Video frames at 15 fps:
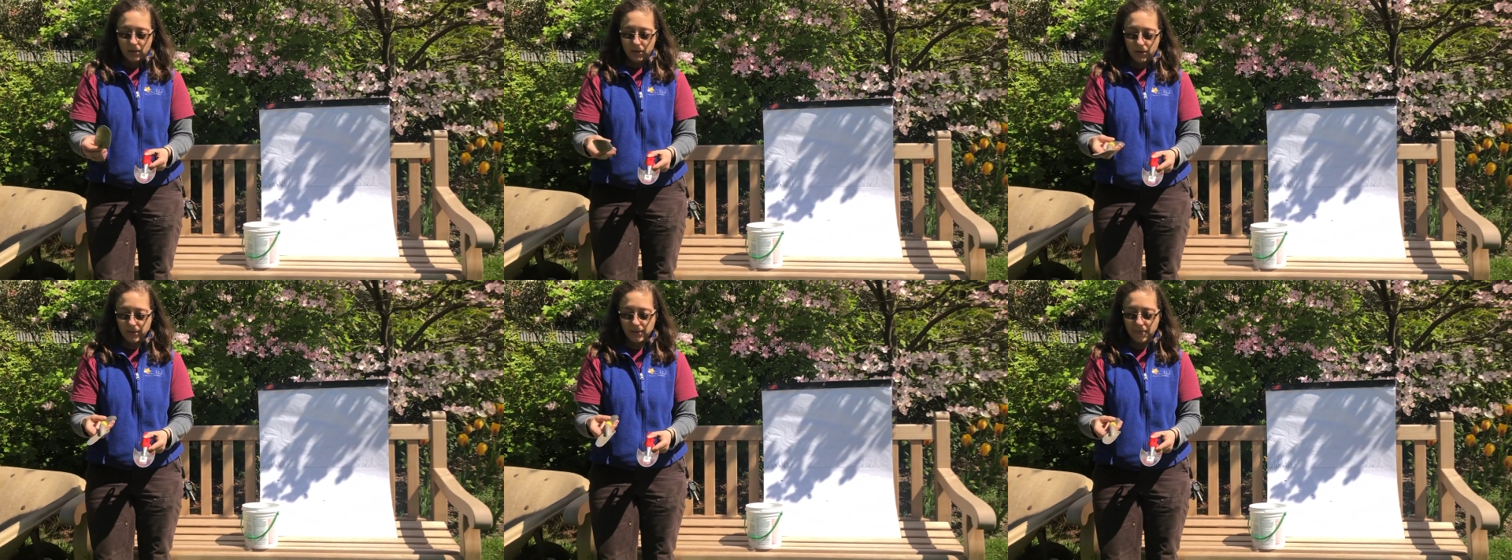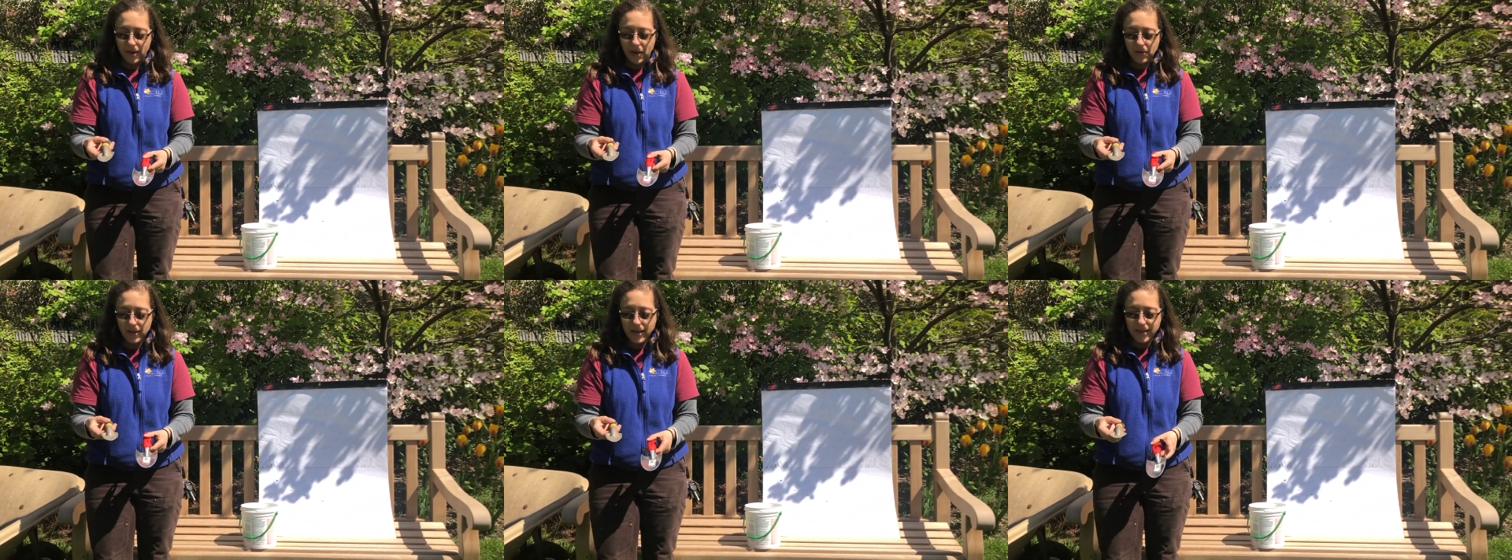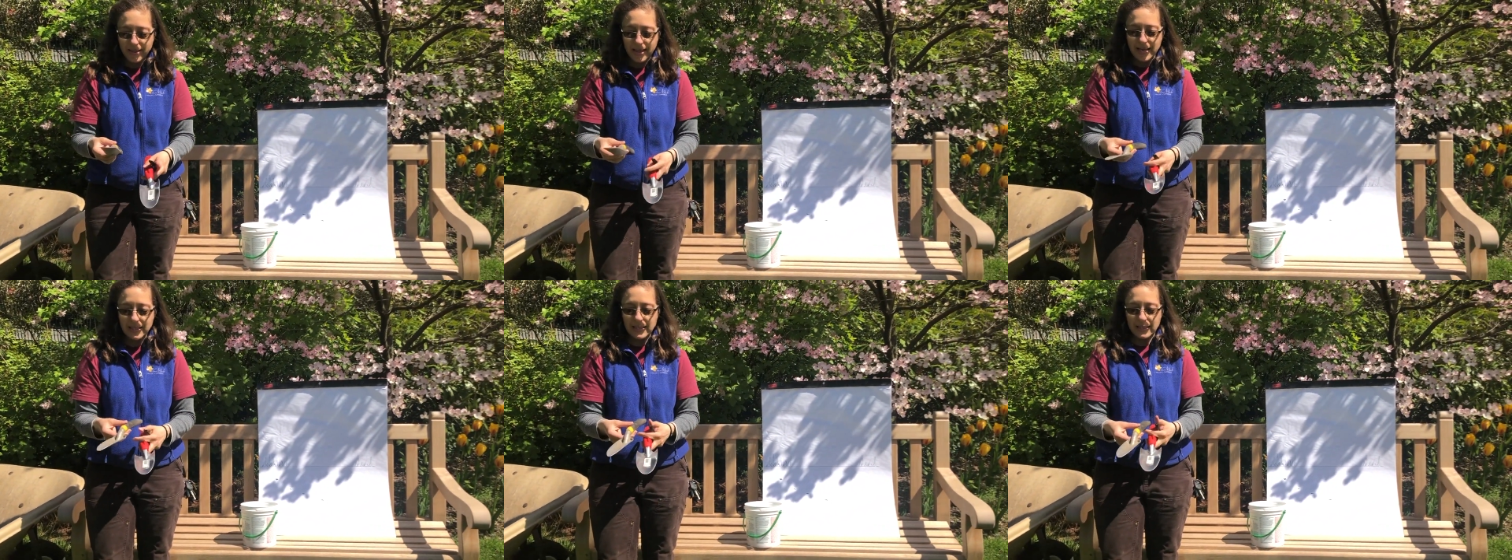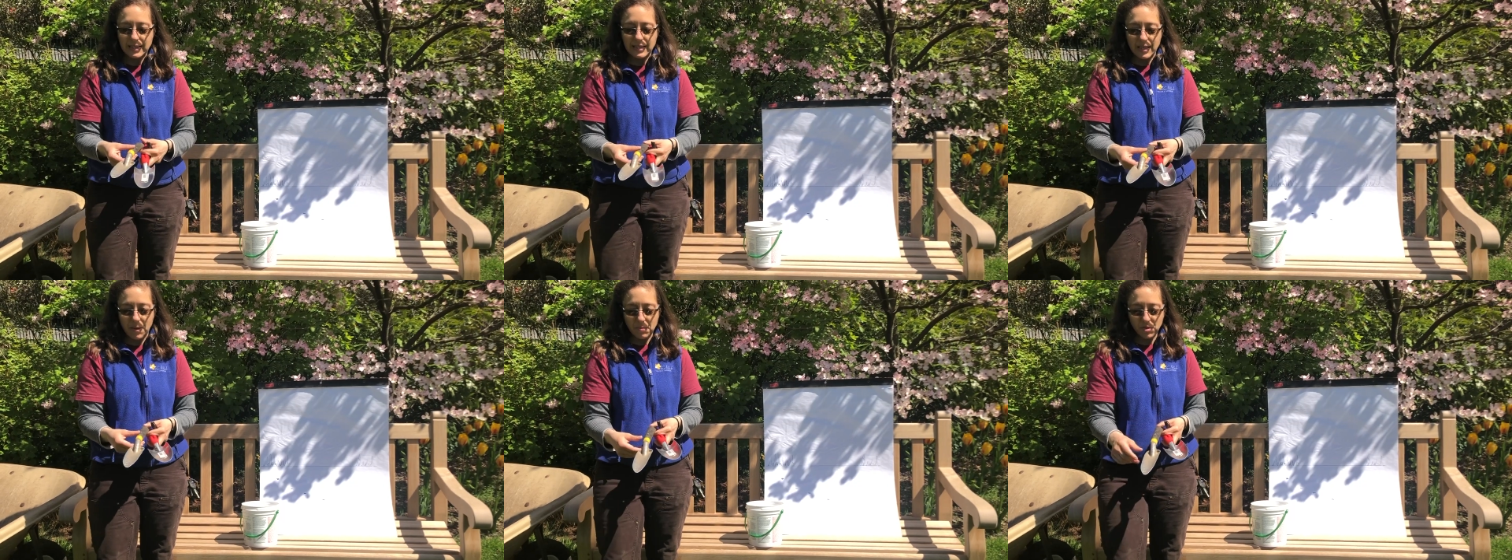Looks about like this.
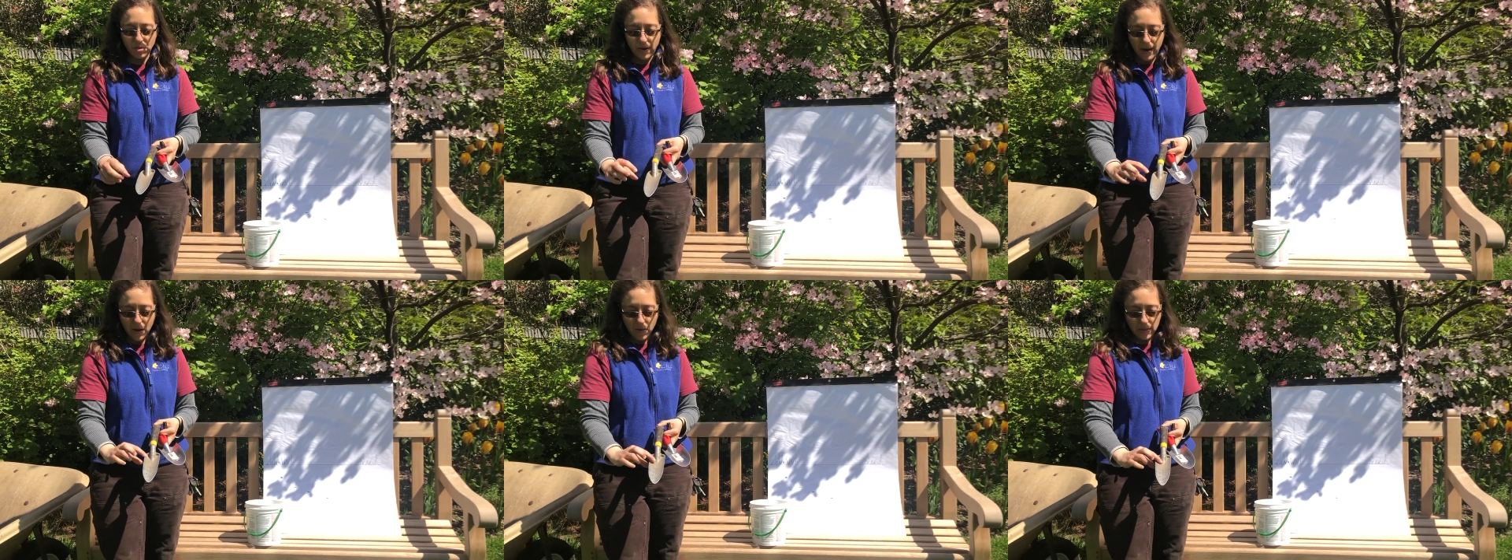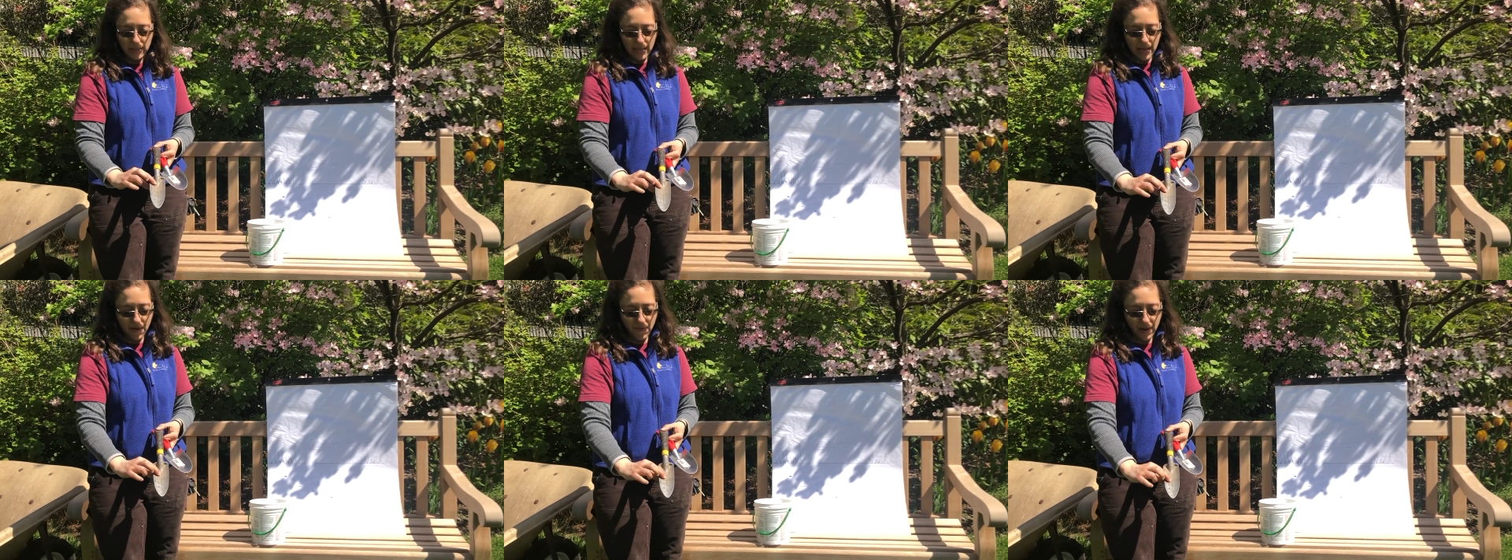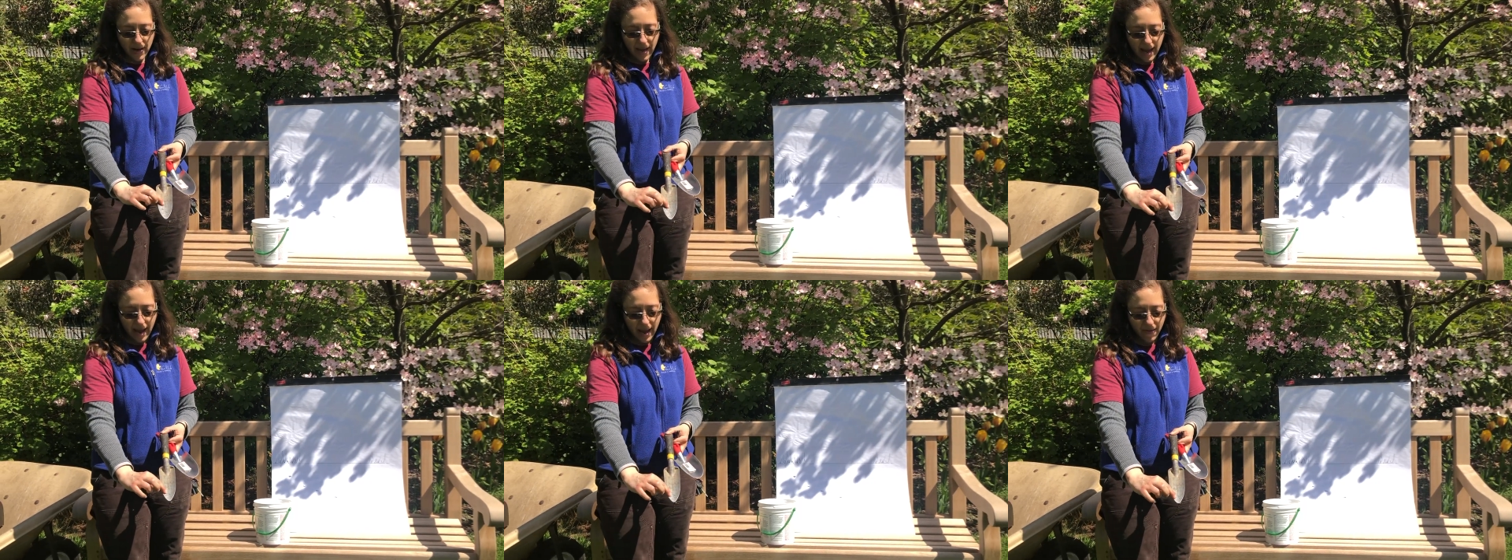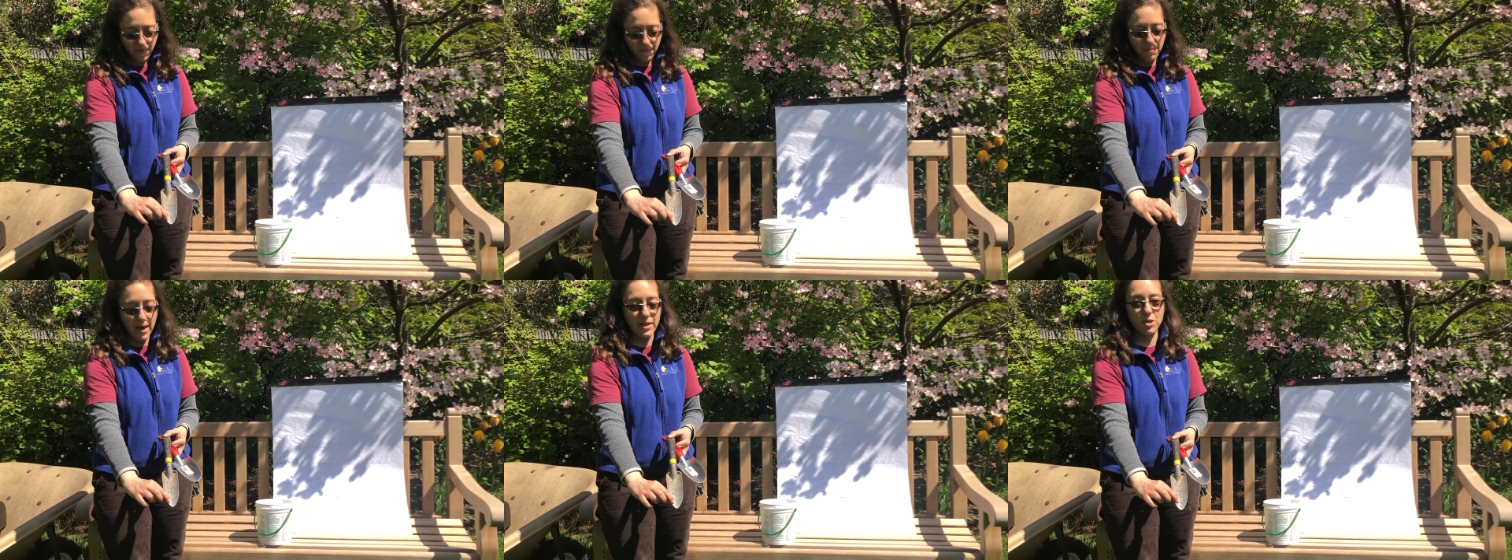Some trowels even
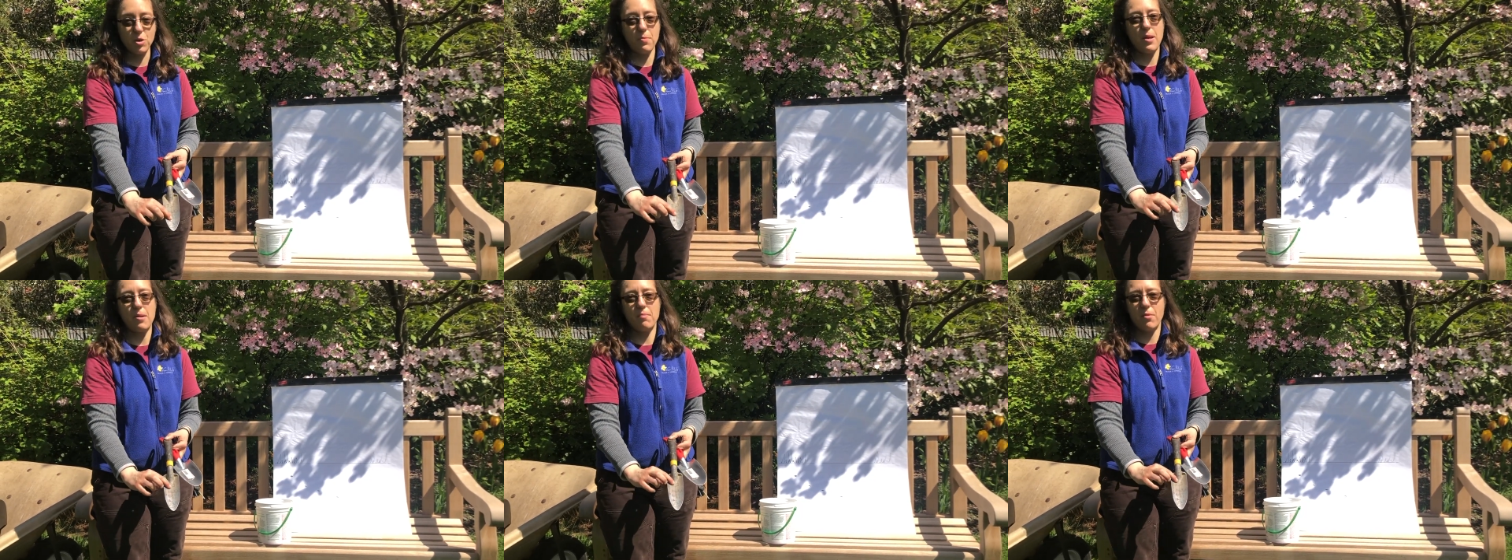have measurement